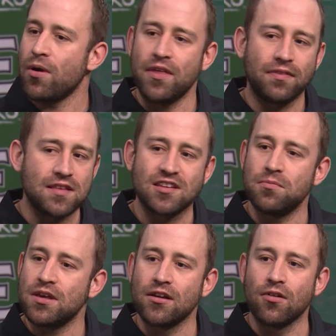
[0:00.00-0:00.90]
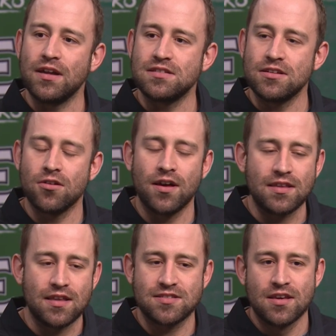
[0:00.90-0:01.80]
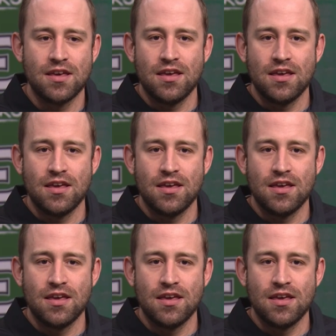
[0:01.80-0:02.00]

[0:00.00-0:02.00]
I think that's going to be a great deal. It's